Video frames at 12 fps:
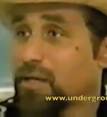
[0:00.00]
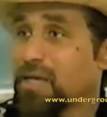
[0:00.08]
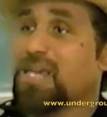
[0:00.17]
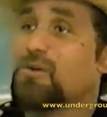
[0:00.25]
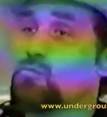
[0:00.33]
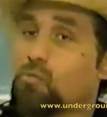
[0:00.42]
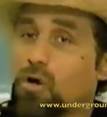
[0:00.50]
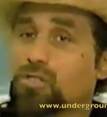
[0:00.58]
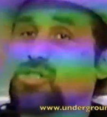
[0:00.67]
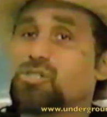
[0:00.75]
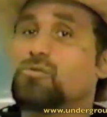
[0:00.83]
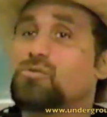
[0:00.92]
He
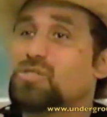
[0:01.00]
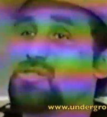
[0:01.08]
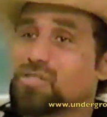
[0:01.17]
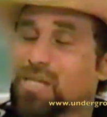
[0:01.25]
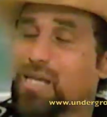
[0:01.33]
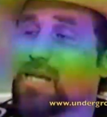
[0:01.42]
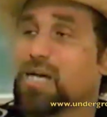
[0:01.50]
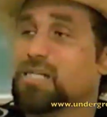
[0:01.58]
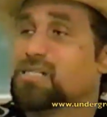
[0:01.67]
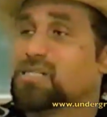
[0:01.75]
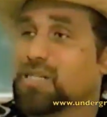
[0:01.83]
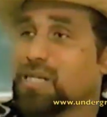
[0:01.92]
wants you to stay
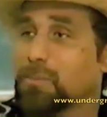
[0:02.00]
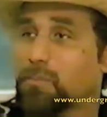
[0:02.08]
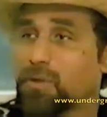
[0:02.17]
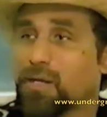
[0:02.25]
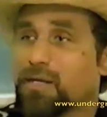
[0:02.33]
asleep.